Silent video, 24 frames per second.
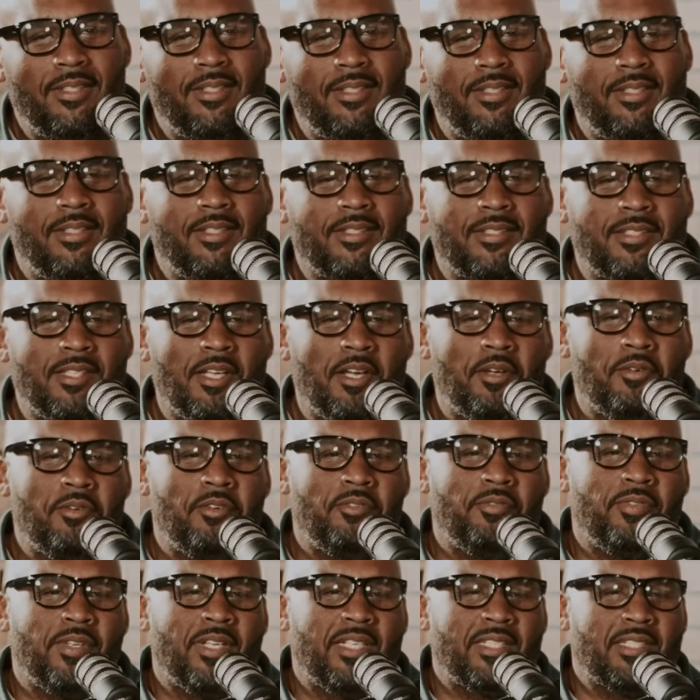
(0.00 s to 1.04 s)
in the
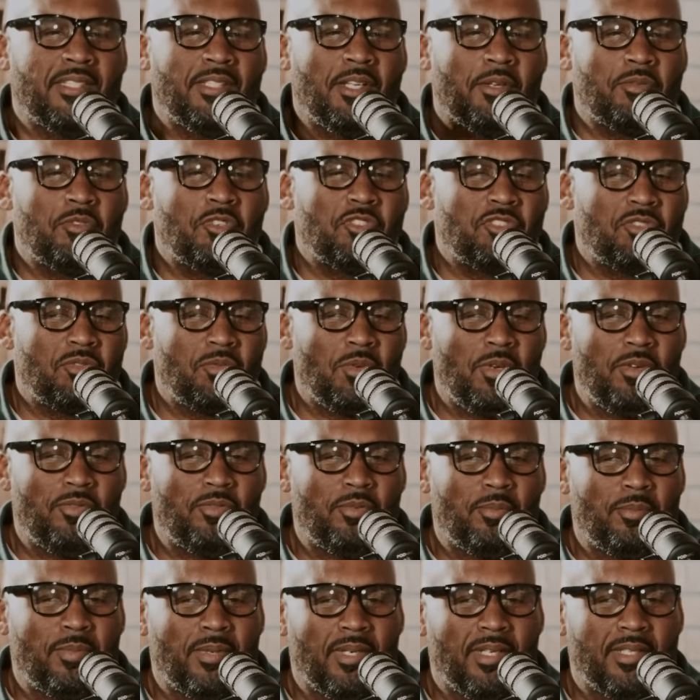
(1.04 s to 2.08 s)
subdivision up the street
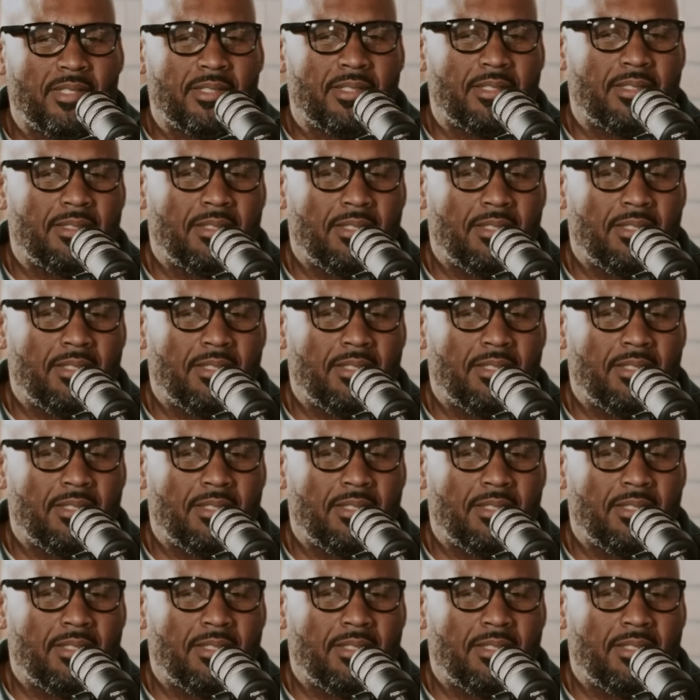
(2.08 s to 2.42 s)
from us.